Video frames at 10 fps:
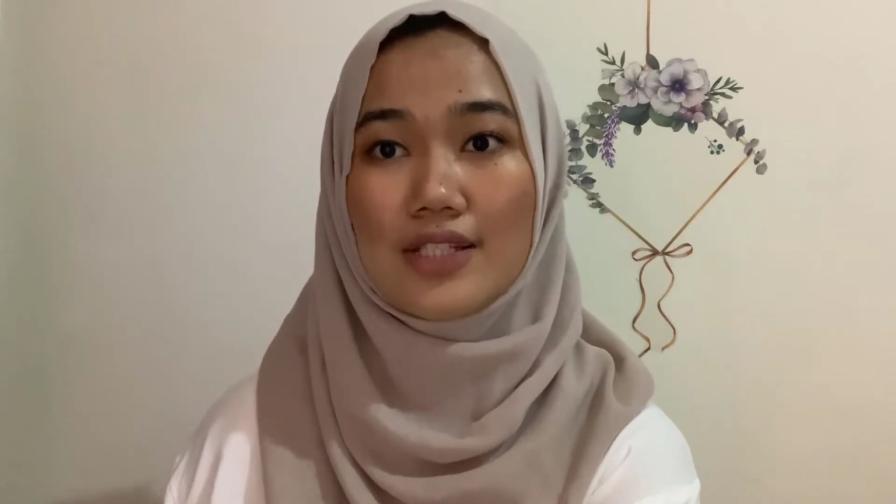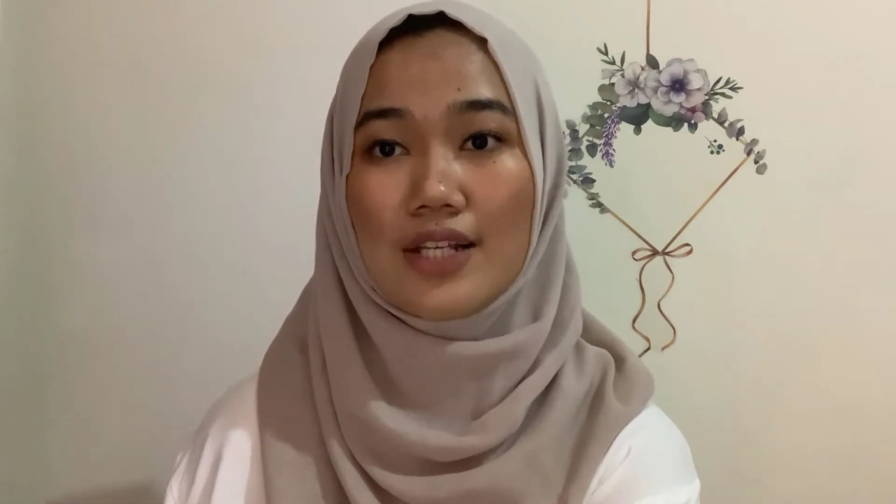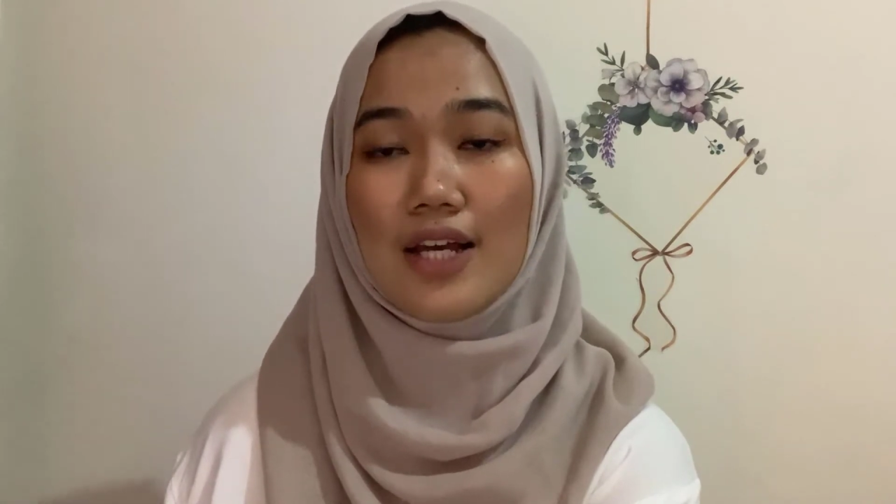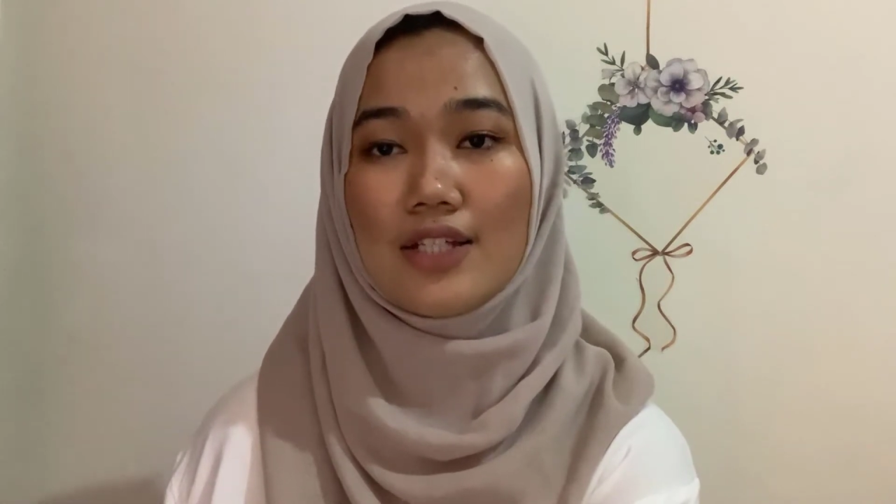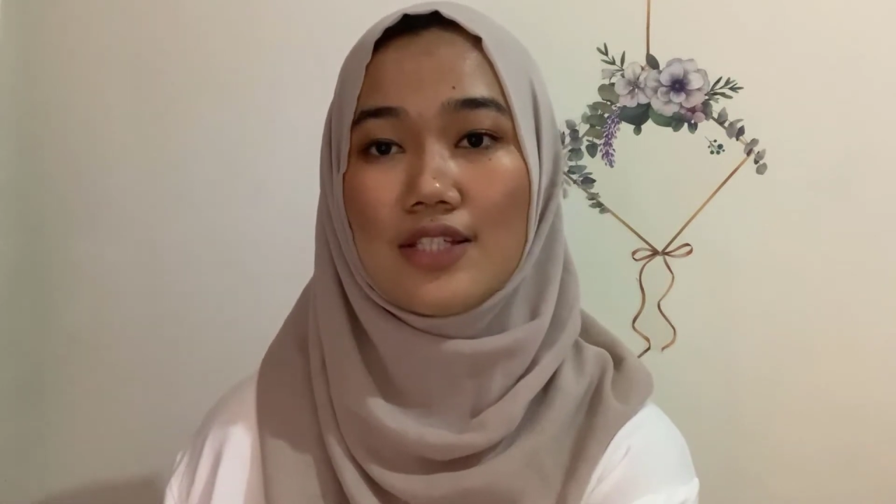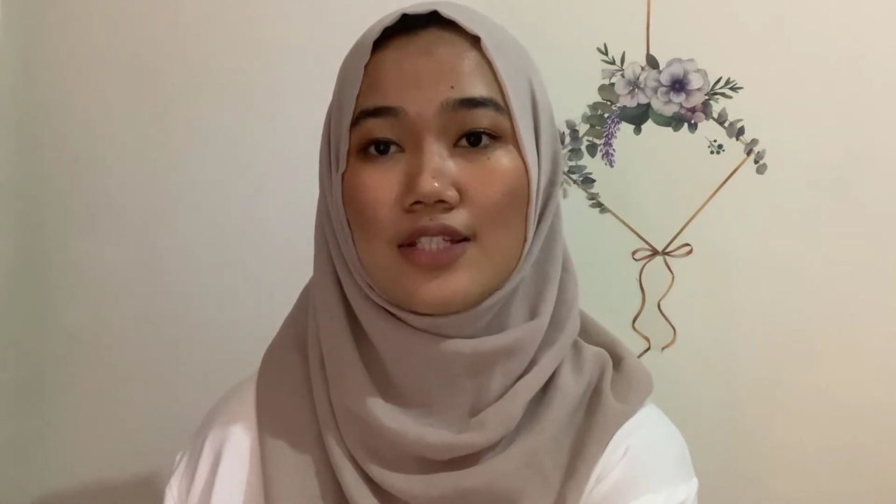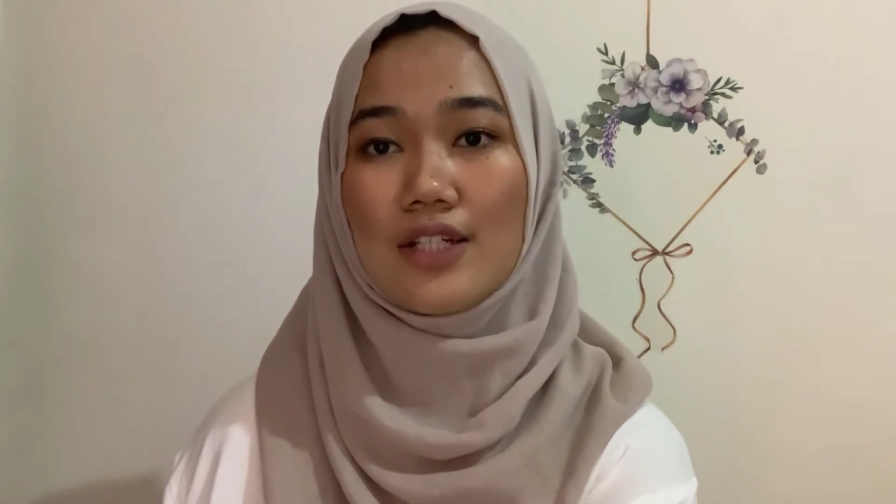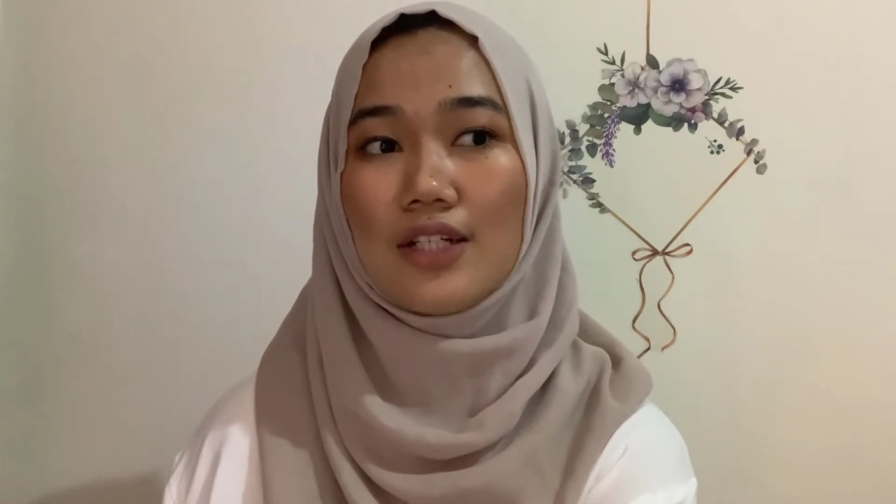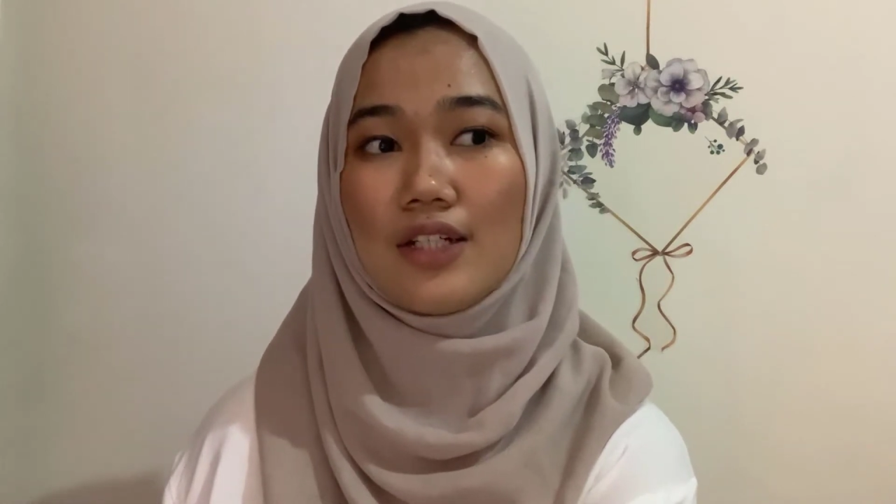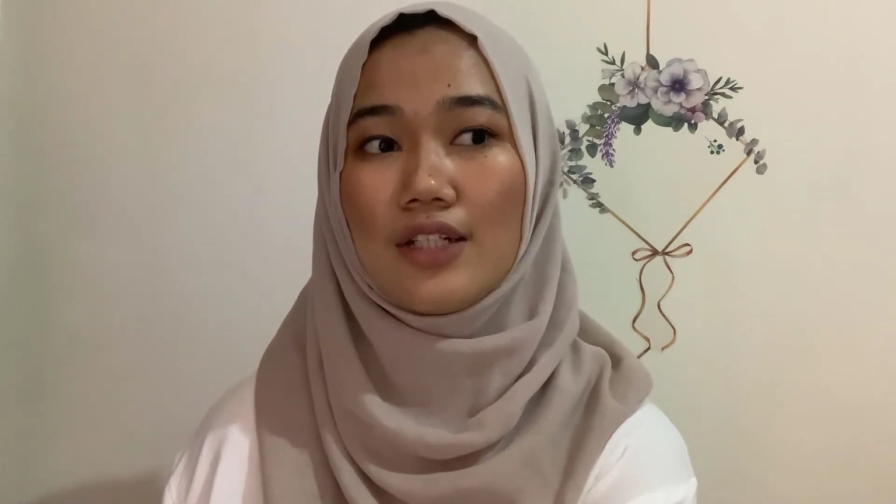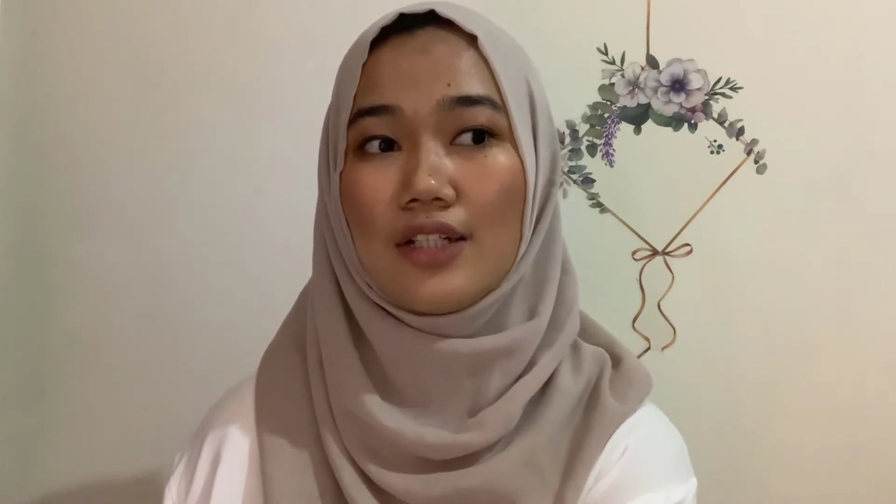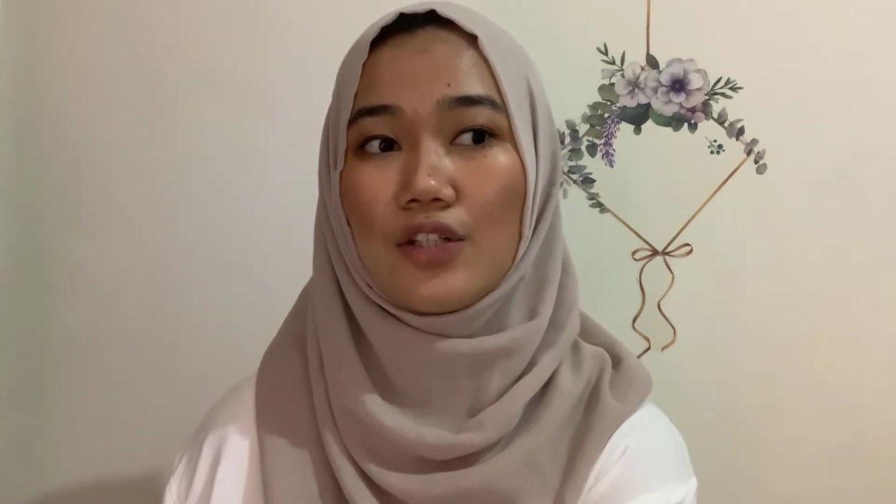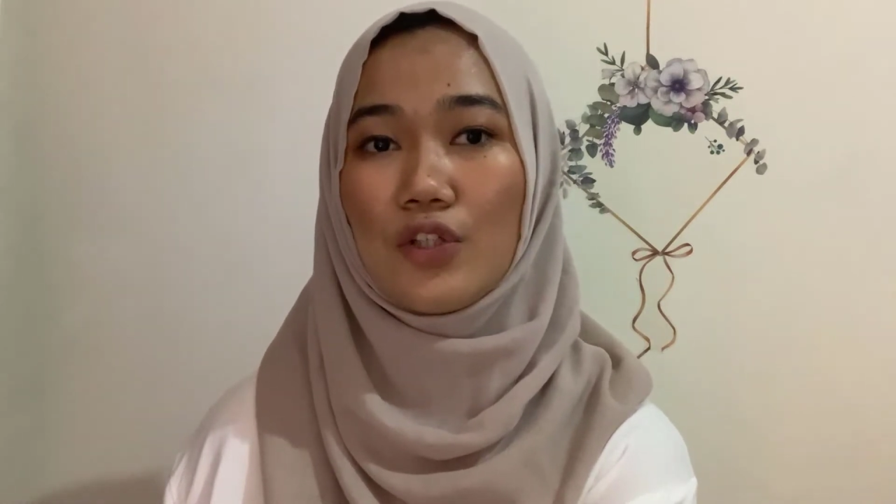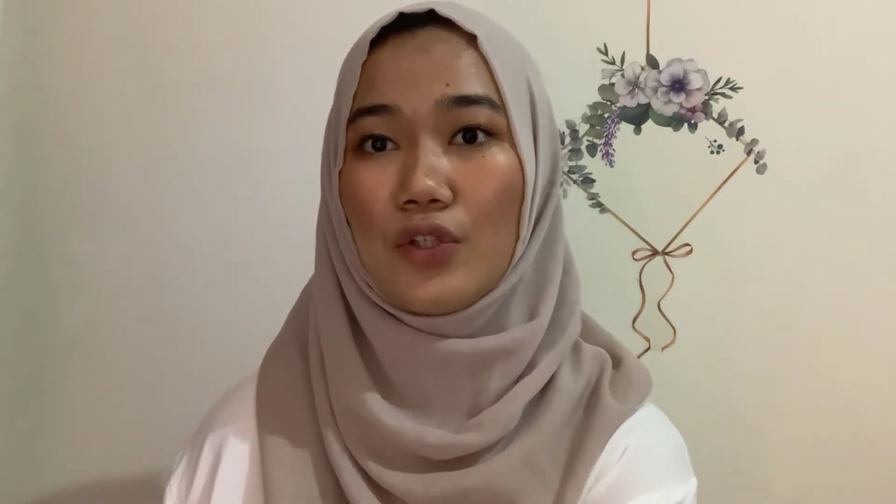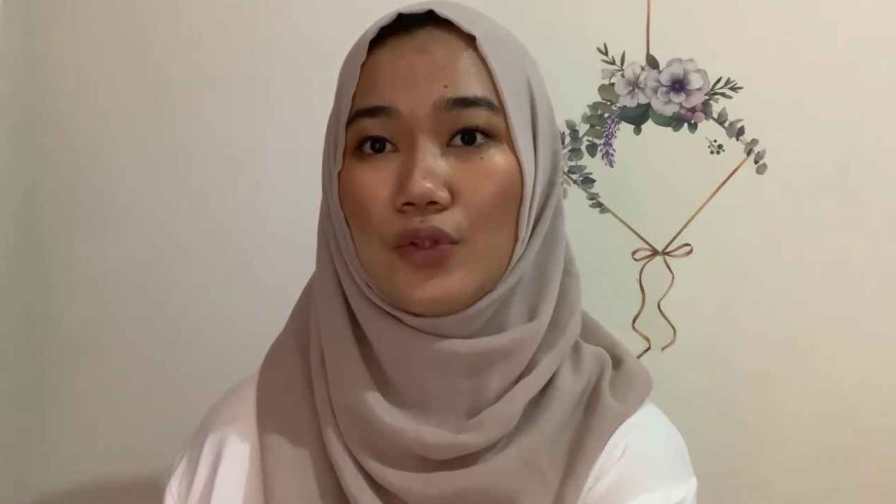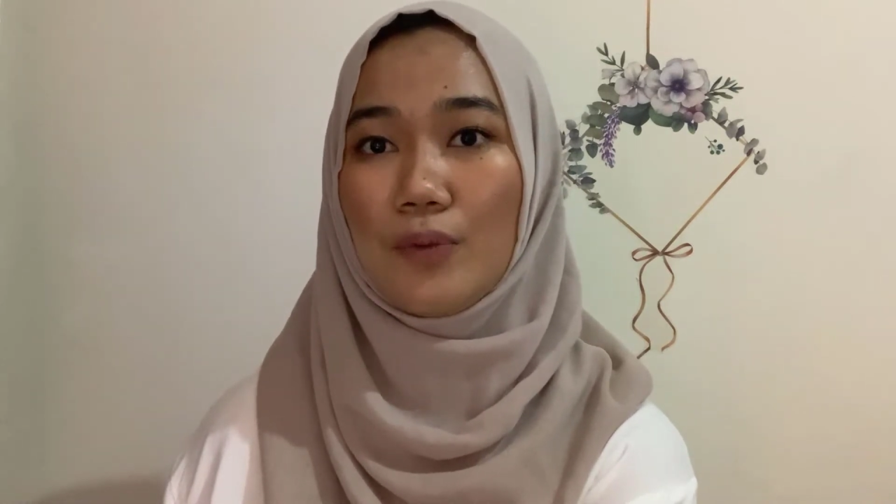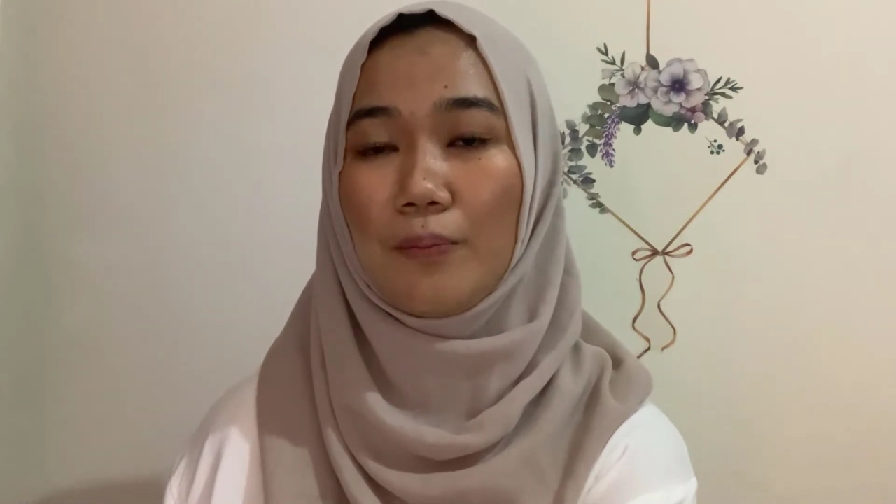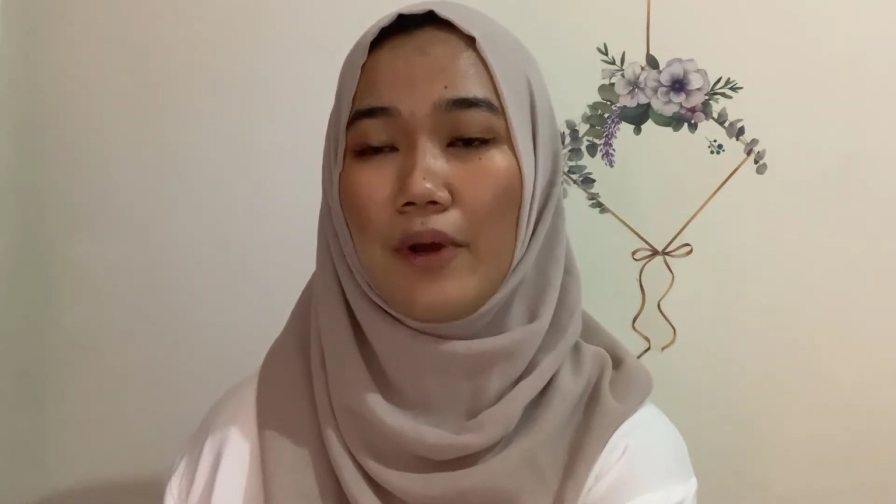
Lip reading: such a good